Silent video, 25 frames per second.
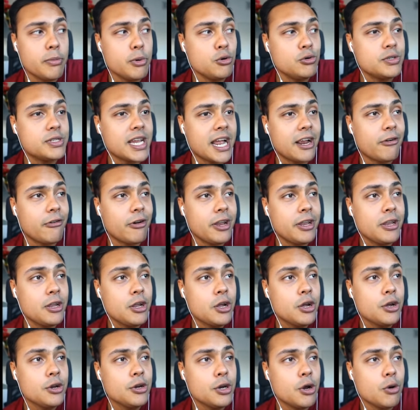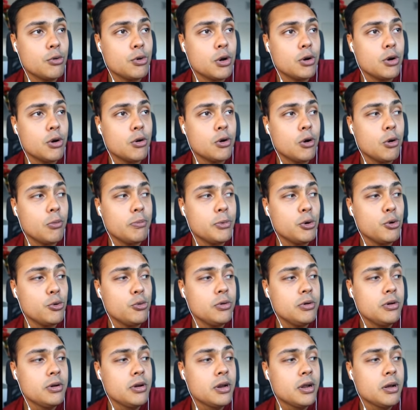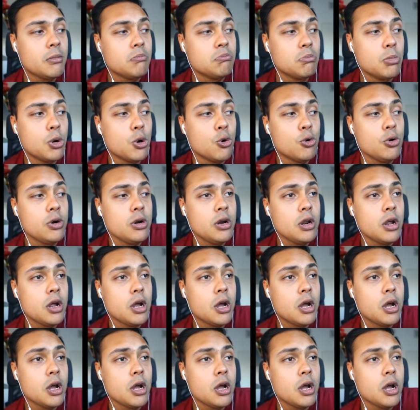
moon's angry. No, no, no, no, moon. Moon.